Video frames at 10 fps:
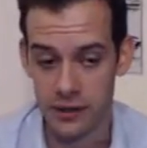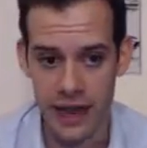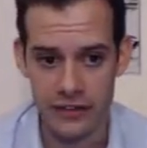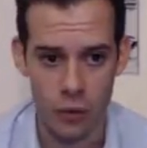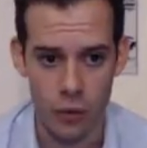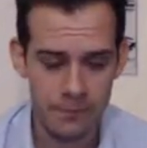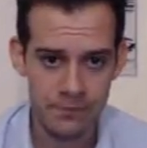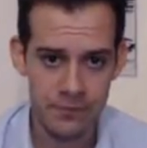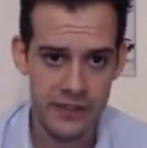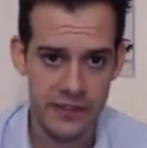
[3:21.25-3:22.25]
And so
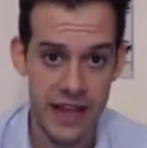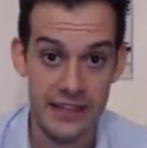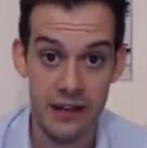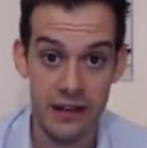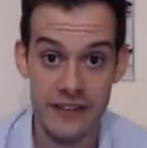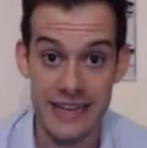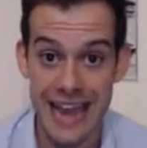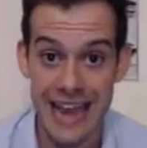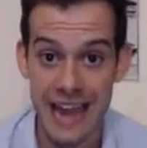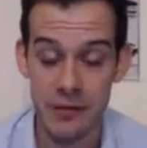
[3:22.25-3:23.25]
the idea of the
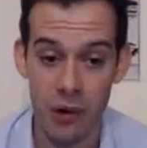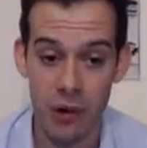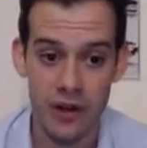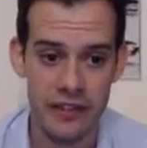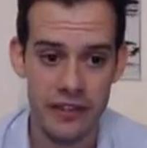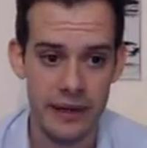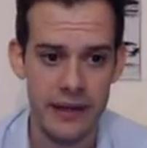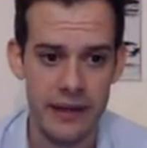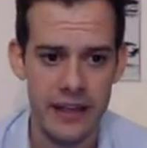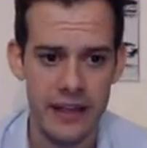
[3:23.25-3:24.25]
Cannon Bard theory
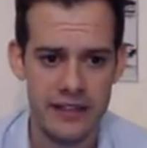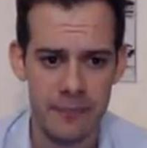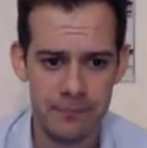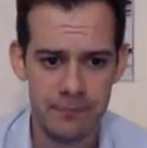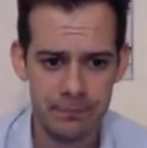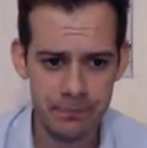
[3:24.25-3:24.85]
is that